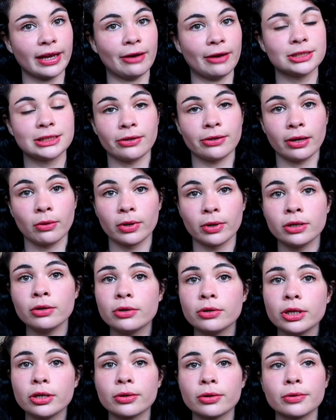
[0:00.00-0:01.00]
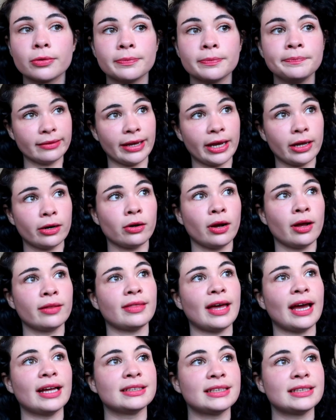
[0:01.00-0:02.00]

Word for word: I was the only one who knew. Later on that